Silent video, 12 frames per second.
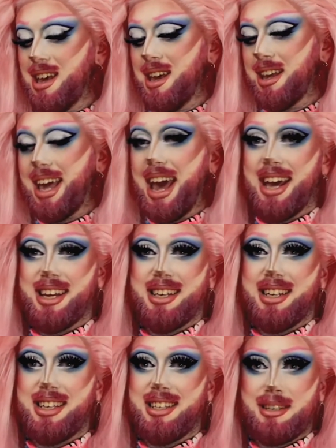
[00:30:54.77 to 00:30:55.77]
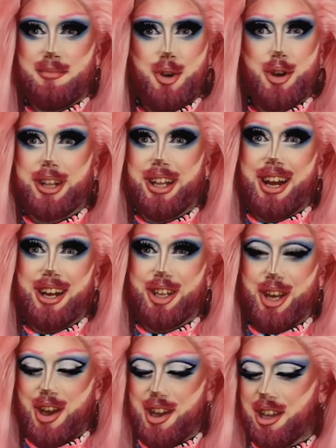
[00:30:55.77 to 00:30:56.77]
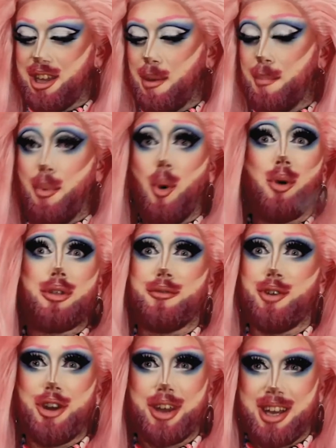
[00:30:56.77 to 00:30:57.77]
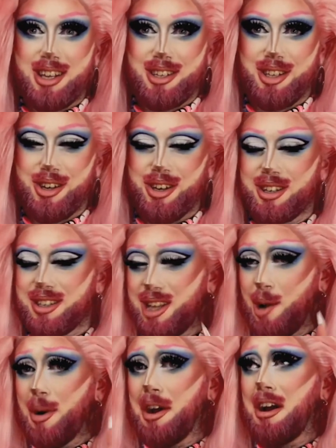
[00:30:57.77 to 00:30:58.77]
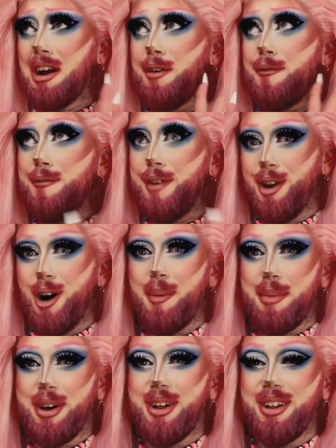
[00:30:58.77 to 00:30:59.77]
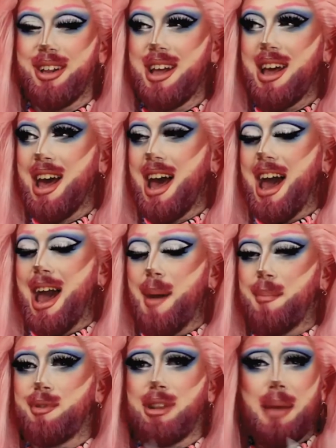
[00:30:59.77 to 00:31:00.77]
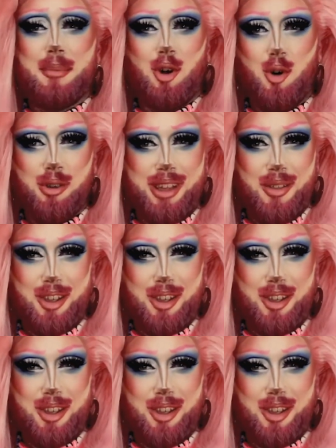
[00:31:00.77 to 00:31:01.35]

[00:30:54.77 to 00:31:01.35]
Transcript: KANDY's Mugler look, both of Utica's looks. They were phenomenal. So let me know down in